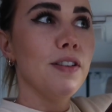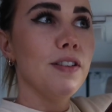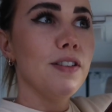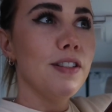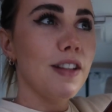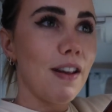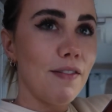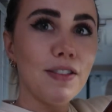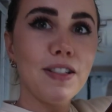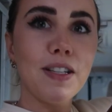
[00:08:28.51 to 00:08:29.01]

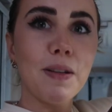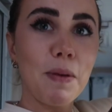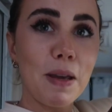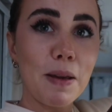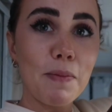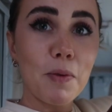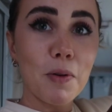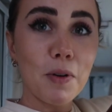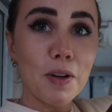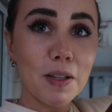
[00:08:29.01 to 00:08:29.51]

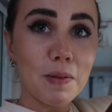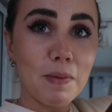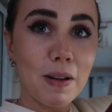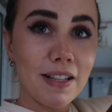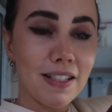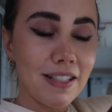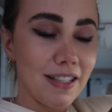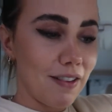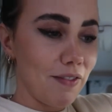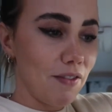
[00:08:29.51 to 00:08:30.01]
70p more
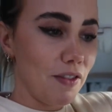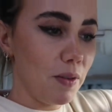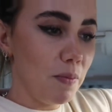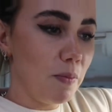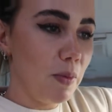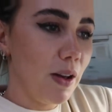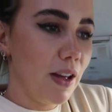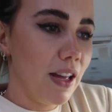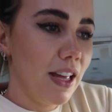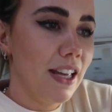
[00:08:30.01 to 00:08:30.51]
expensive than
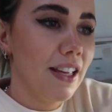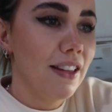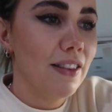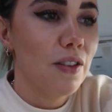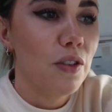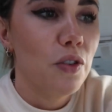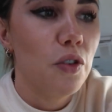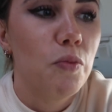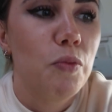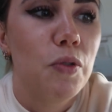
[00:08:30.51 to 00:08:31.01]
buying
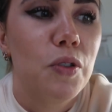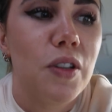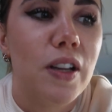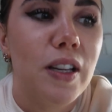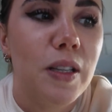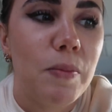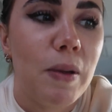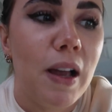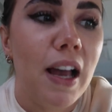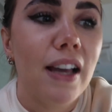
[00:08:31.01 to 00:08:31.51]
the normal
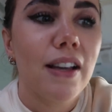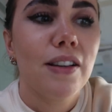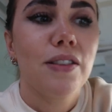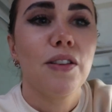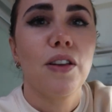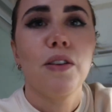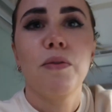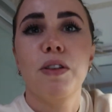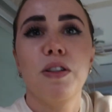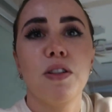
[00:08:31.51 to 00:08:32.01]
size pack,
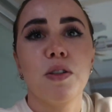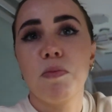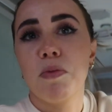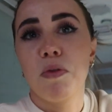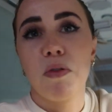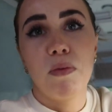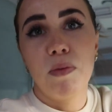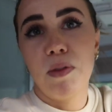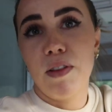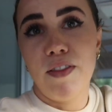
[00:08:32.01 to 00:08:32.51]
so we just
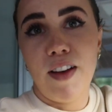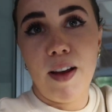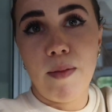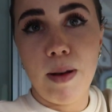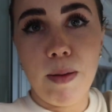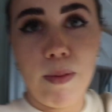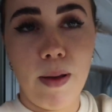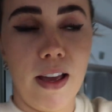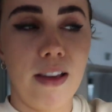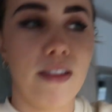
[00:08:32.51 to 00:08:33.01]
bought the
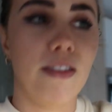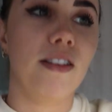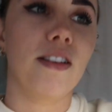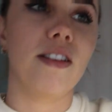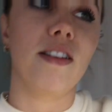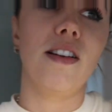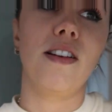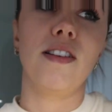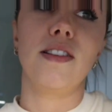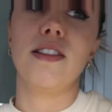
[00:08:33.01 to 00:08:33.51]
family pack that
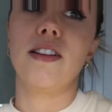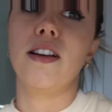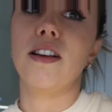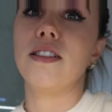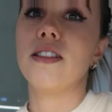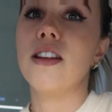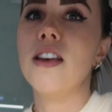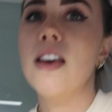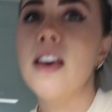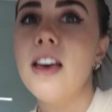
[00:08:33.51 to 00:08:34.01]
can last
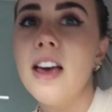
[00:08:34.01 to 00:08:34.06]
us,